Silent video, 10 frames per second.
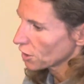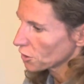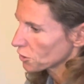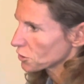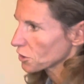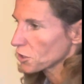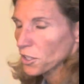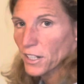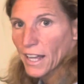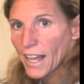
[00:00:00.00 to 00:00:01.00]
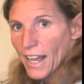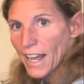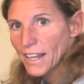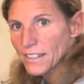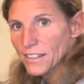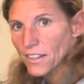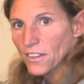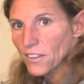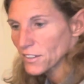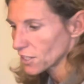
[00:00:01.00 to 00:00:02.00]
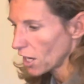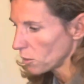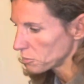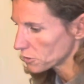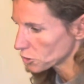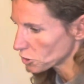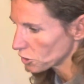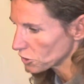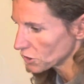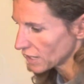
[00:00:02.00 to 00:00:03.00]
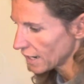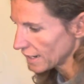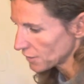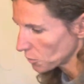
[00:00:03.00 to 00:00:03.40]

You're secured at the top, the shoulders, and at the